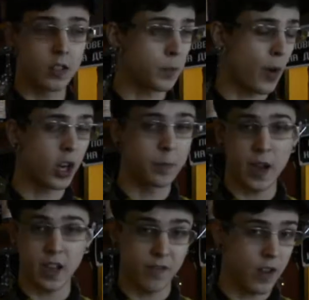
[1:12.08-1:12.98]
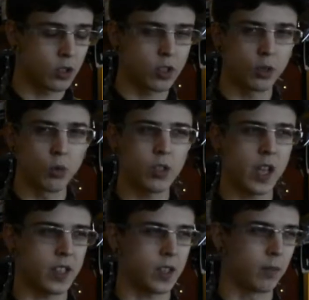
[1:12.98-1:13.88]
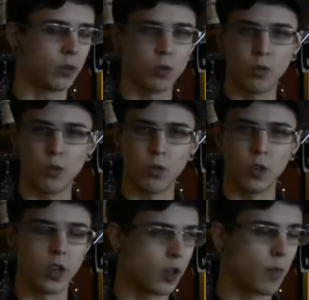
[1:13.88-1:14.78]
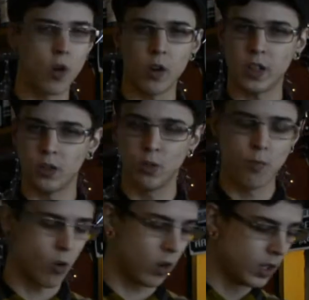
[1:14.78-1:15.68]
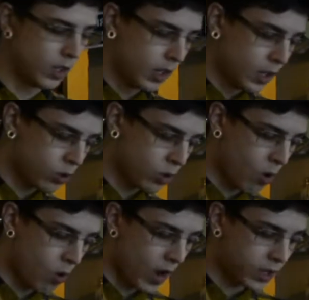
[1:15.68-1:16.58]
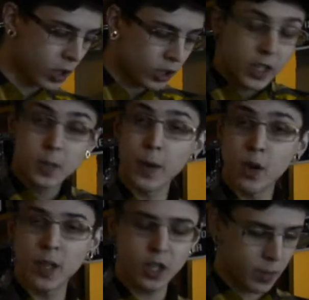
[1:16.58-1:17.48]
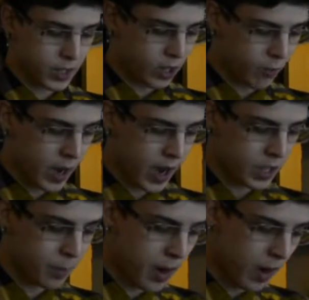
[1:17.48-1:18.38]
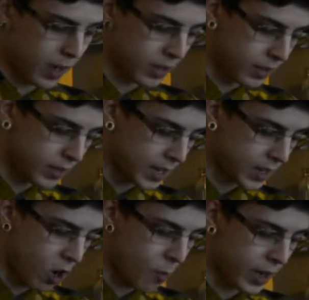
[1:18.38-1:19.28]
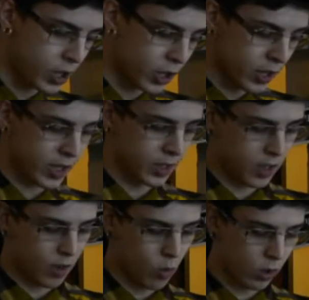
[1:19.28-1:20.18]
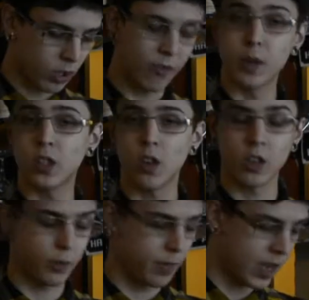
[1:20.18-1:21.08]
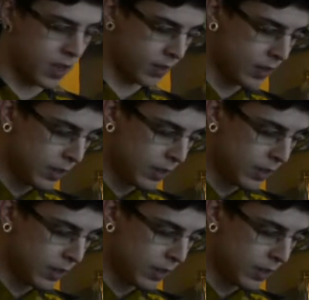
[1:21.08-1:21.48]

inspired by Ivan's enthusiasm to learn more and do more. So I started experimenting myself behind the bar, and that's how my journey in the world of mixology began.